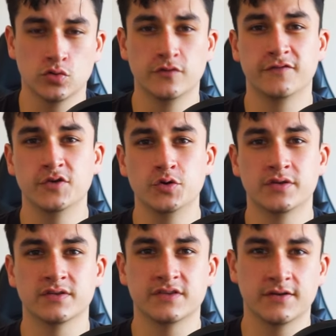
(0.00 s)

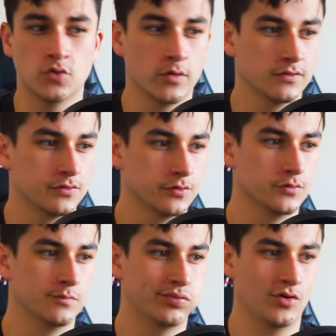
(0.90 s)
foods instead of going
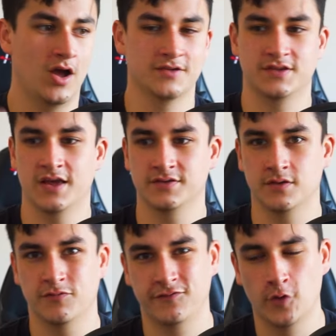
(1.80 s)
through
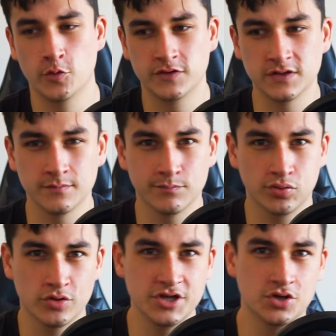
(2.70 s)
processed, frozen,
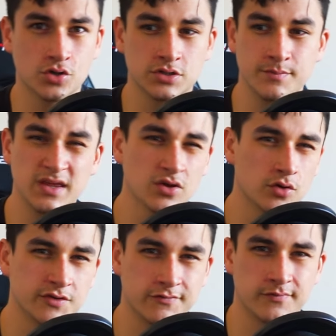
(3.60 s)
pre-cooked
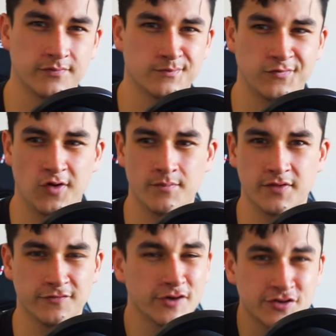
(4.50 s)
meals from the
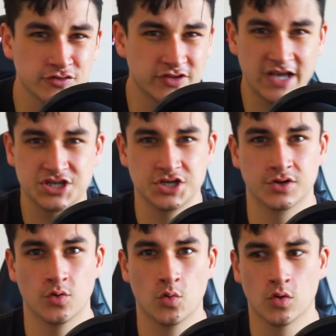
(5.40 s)
freezer
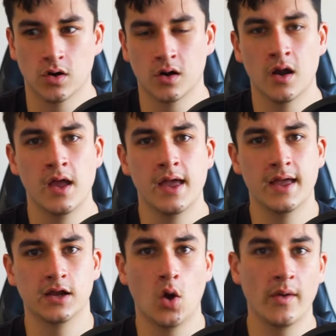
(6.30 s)
section, or
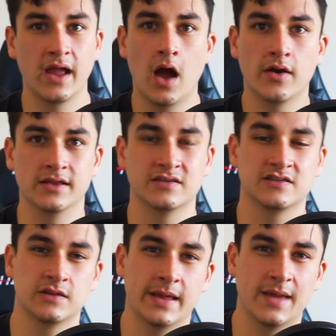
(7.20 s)
going out and
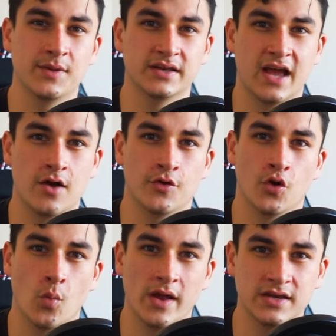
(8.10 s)
slamming down on
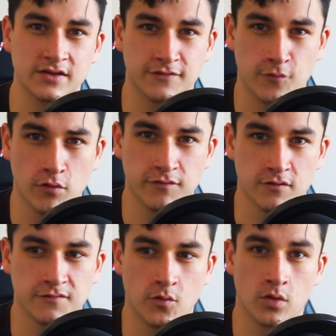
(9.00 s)
a Wendy's 4
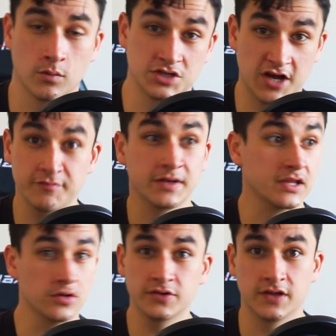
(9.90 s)
for 4, which I've been
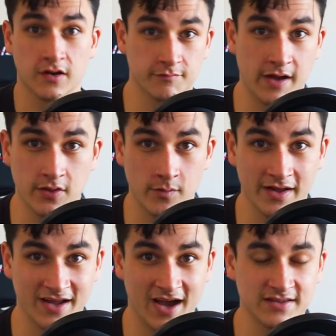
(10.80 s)
guilty of, by the
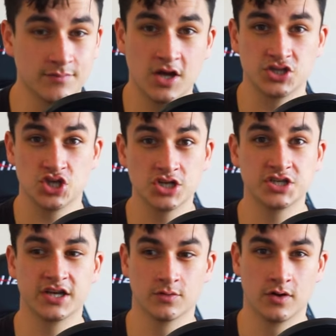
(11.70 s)
way, guys. I'm not
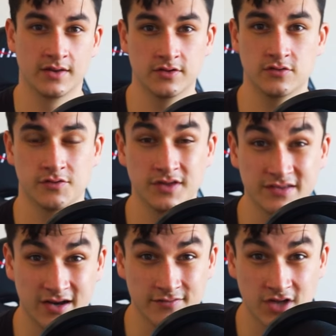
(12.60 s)
judging anyone. These are things
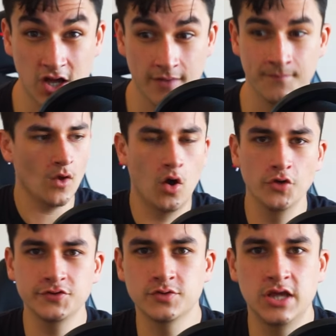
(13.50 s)
that I've done.
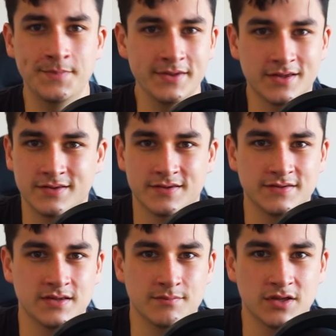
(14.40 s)
Also keeping
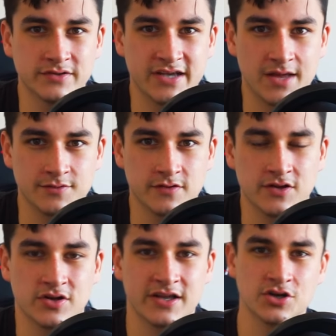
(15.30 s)
consistent meal times so that
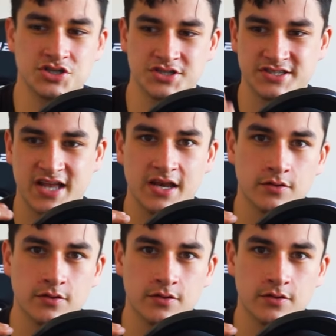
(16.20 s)
your energy's steady